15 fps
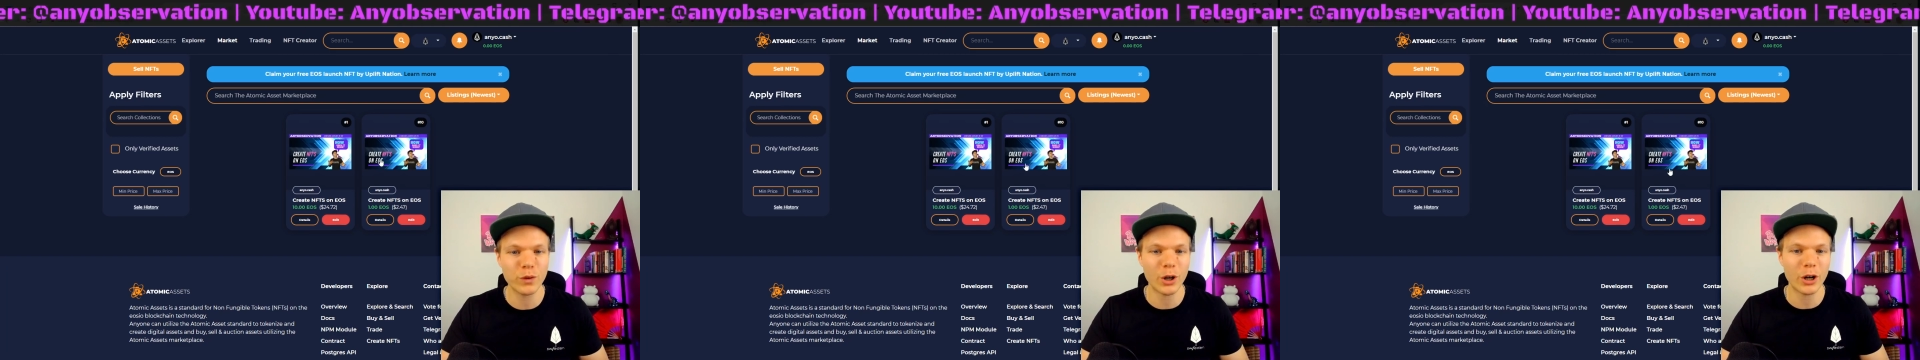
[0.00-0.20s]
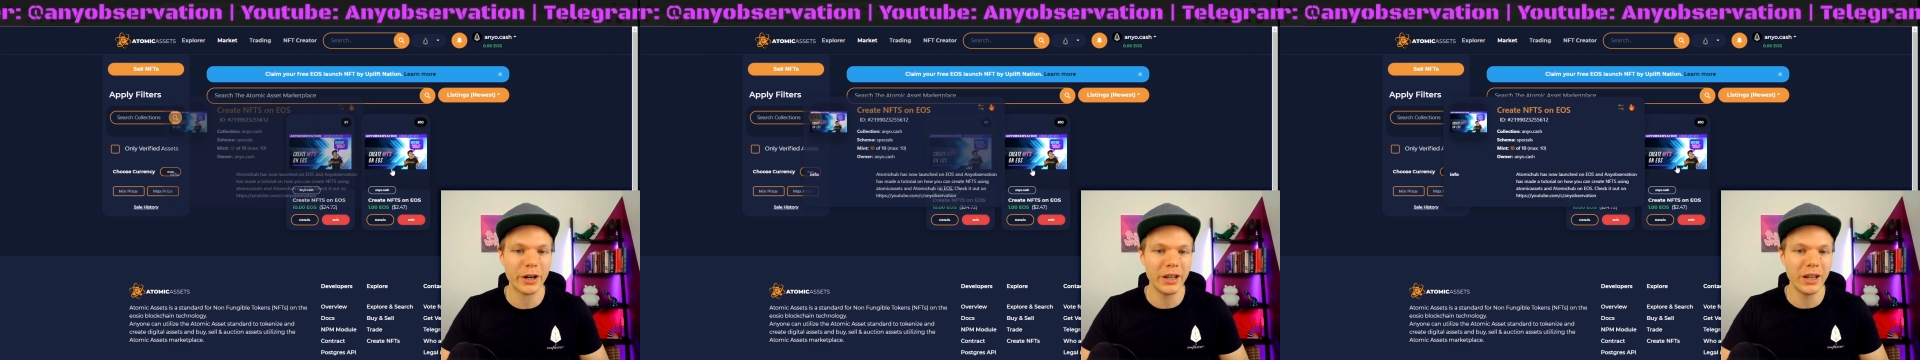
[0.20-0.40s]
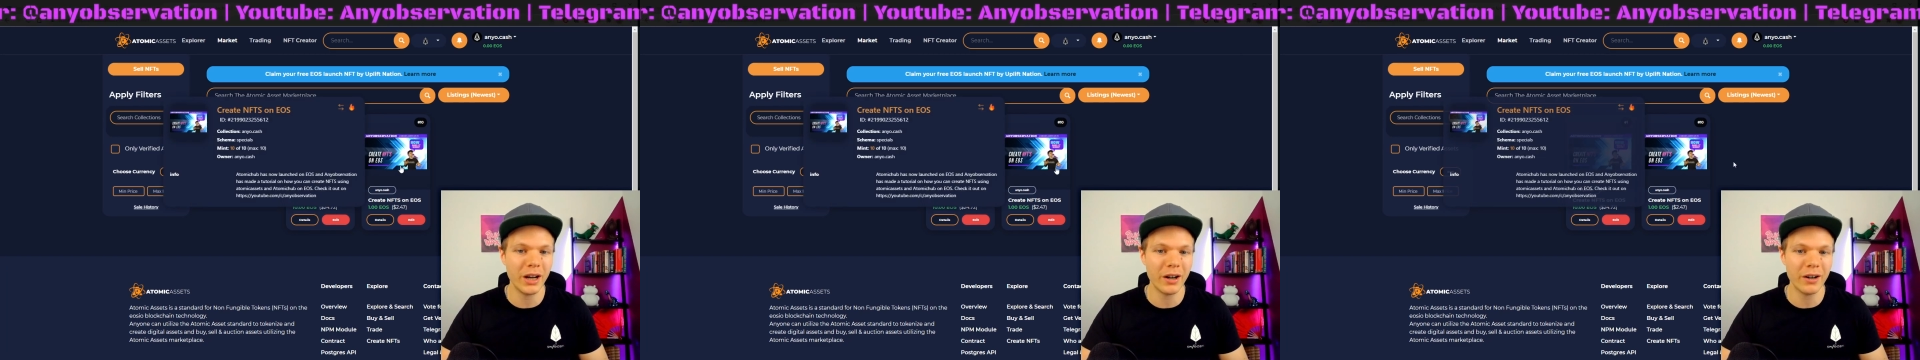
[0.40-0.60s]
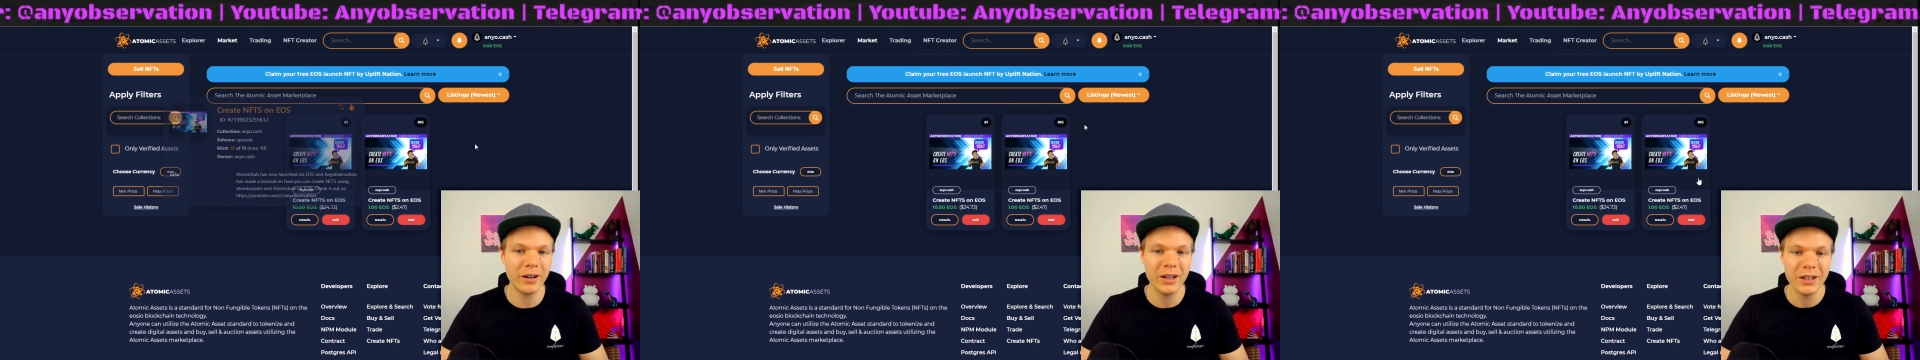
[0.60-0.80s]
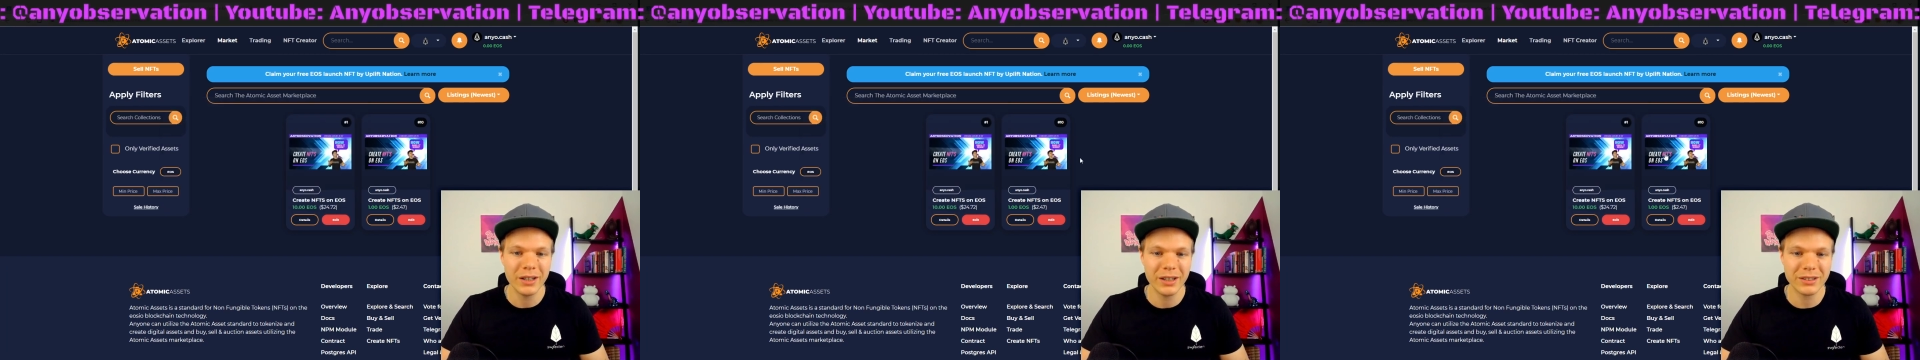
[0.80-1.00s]
are here.
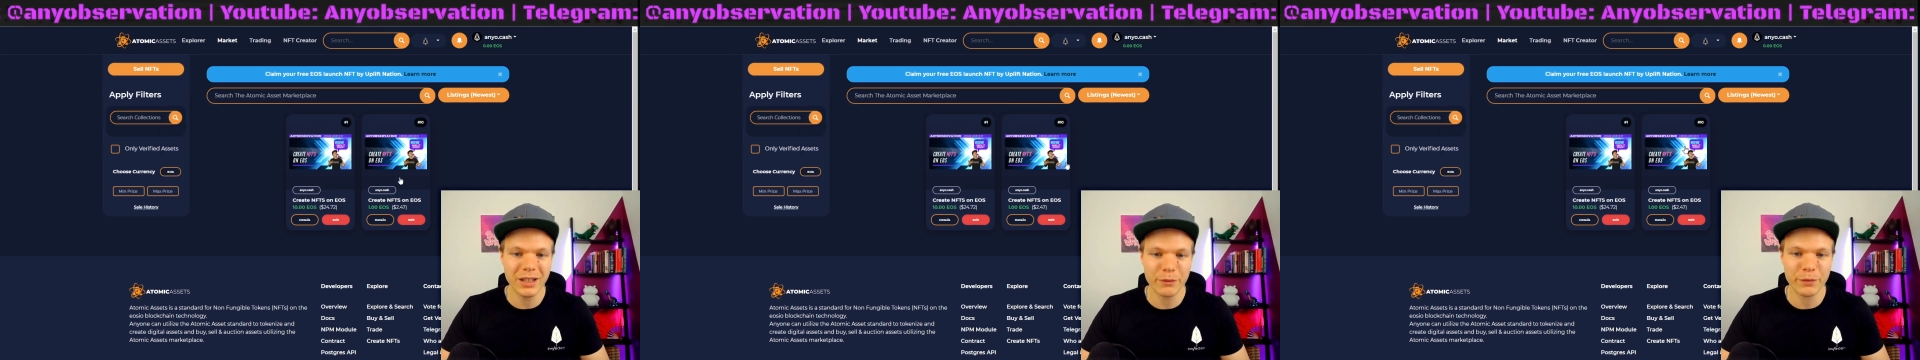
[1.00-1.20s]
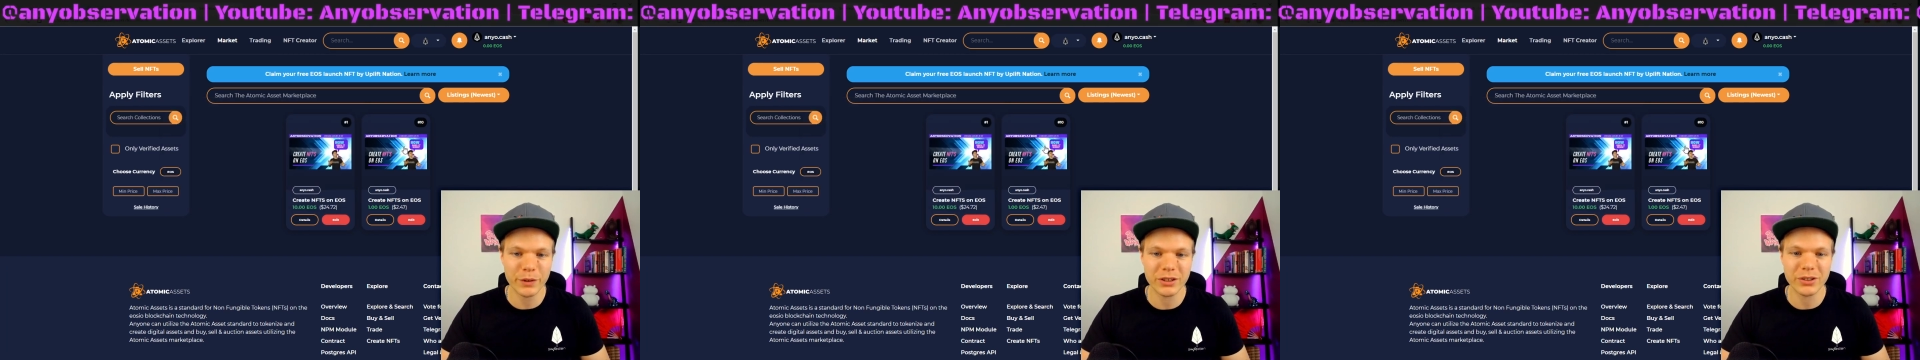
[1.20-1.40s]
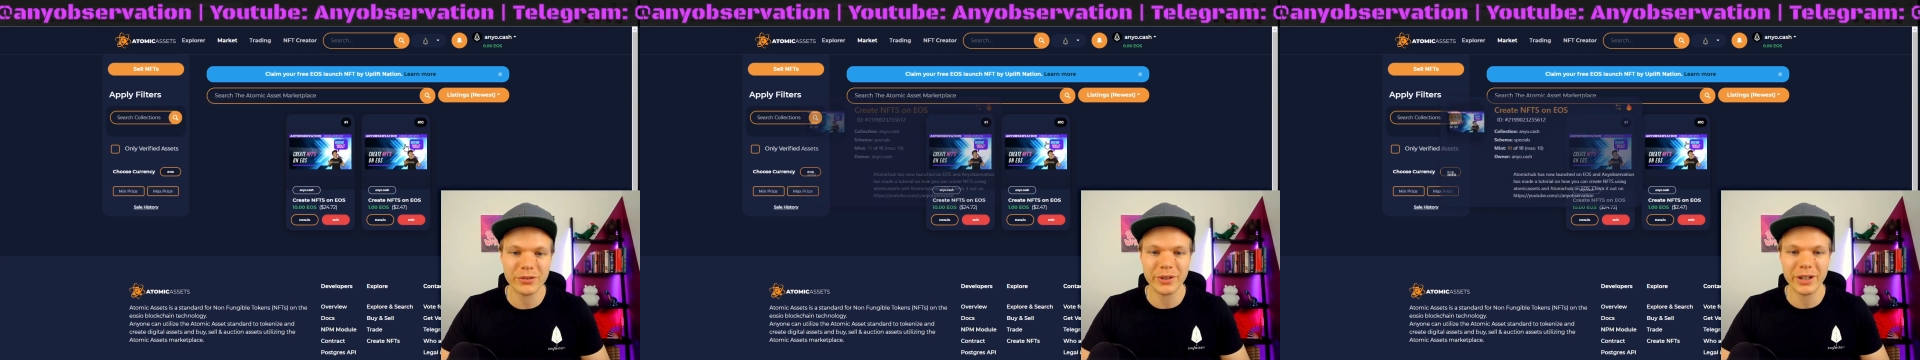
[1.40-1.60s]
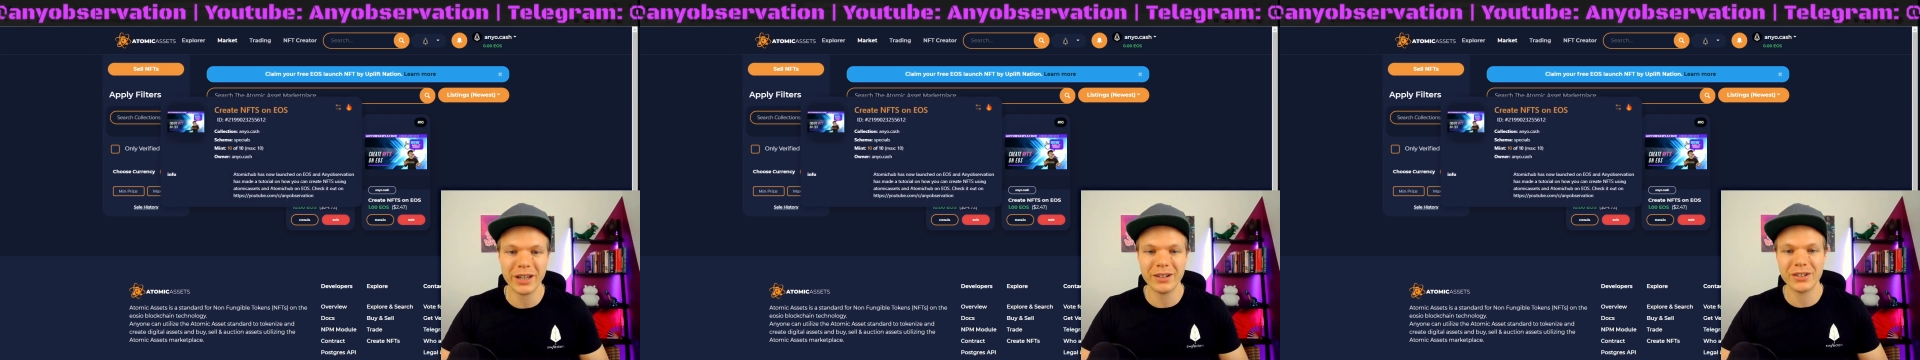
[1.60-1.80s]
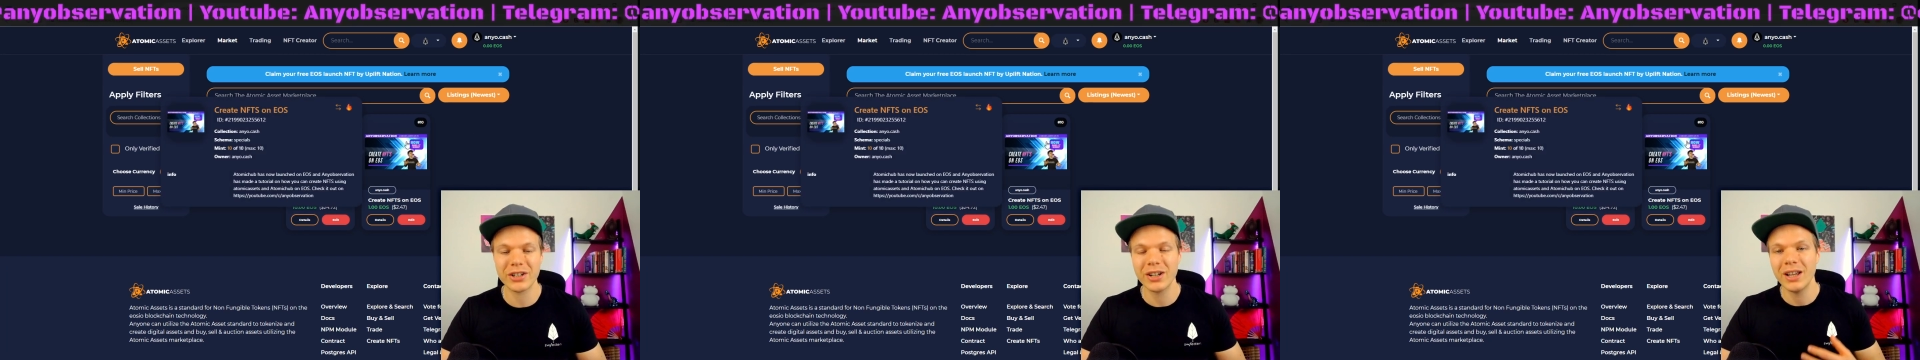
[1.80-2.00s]
It's nothing
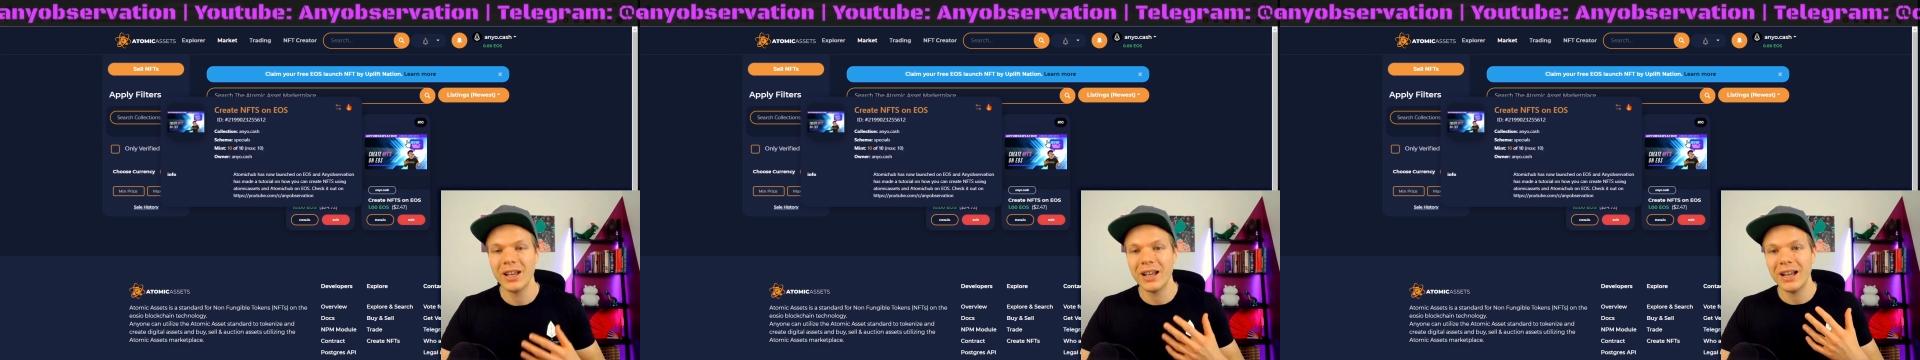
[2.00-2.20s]
strange.